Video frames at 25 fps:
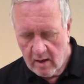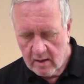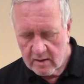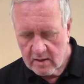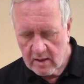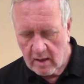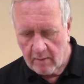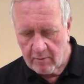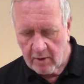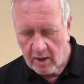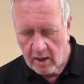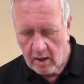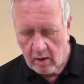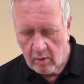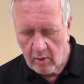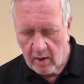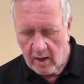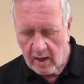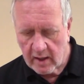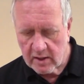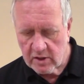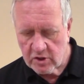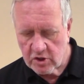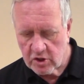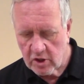00
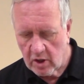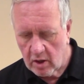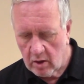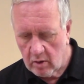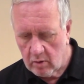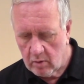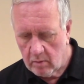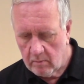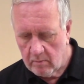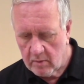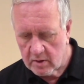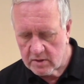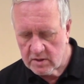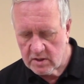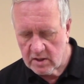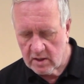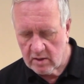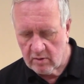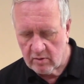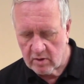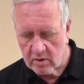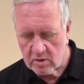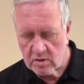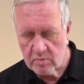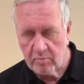and HO
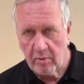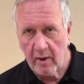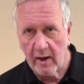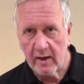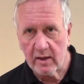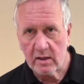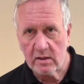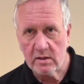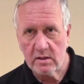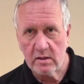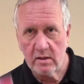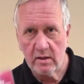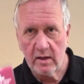materials packs.